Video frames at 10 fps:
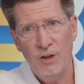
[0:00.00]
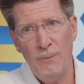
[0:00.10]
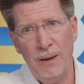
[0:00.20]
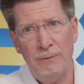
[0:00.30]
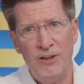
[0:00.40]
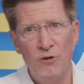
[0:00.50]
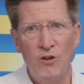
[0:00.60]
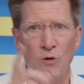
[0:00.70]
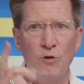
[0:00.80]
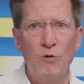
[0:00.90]
and by the way, you can
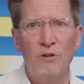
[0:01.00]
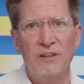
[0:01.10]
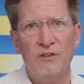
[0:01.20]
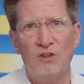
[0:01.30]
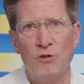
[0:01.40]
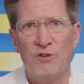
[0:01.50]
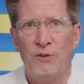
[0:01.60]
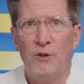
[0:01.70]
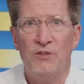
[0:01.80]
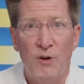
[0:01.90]
go Google it and search
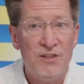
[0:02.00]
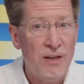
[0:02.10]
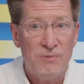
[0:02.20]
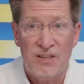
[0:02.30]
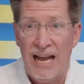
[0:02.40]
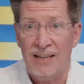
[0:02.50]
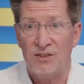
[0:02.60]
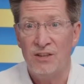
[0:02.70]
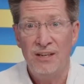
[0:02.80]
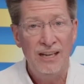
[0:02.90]
for those very same
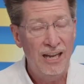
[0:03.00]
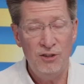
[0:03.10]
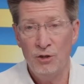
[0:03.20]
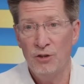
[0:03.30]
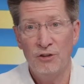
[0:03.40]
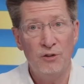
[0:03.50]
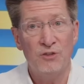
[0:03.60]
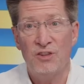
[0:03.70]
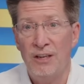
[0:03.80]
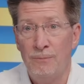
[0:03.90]
stats, and you'll
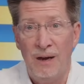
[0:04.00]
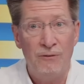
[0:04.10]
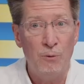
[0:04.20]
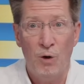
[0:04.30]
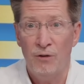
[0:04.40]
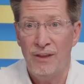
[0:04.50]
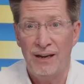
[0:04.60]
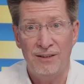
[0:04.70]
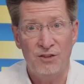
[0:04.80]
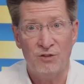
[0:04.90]
you'll see them everywhere
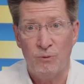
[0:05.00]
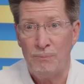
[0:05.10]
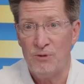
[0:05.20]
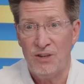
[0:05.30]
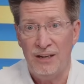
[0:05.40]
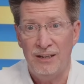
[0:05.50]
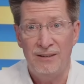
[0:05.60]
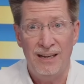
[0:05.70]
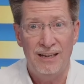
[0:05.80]
that I just represented.